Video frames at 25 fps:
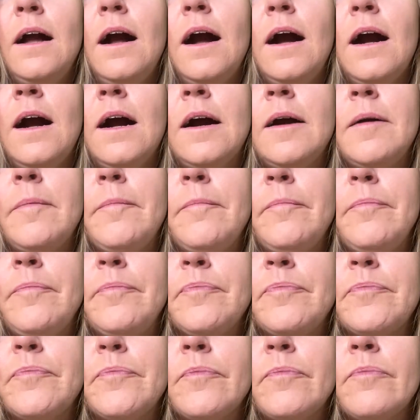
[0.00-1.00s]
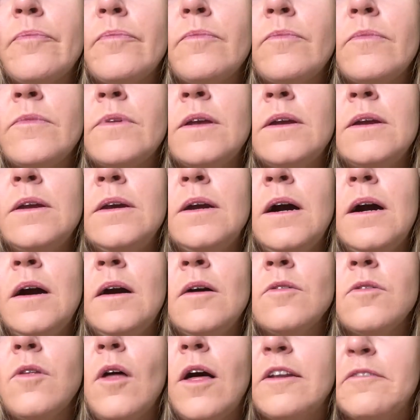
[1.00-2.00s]

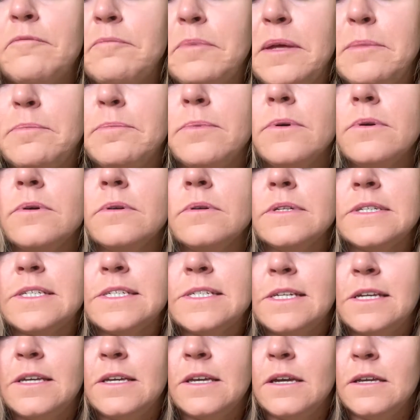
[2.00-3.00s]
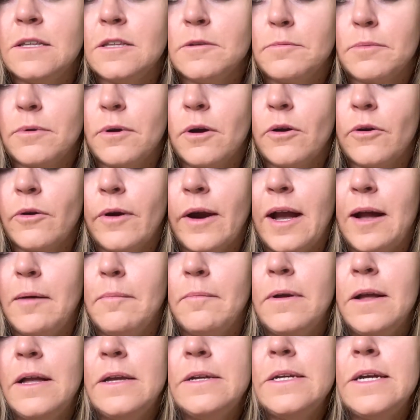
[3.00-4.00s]
a lot of people seeking the
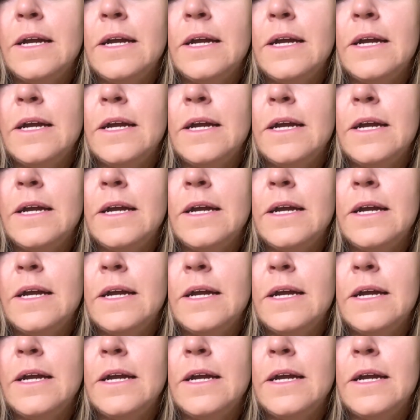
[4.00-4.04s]
program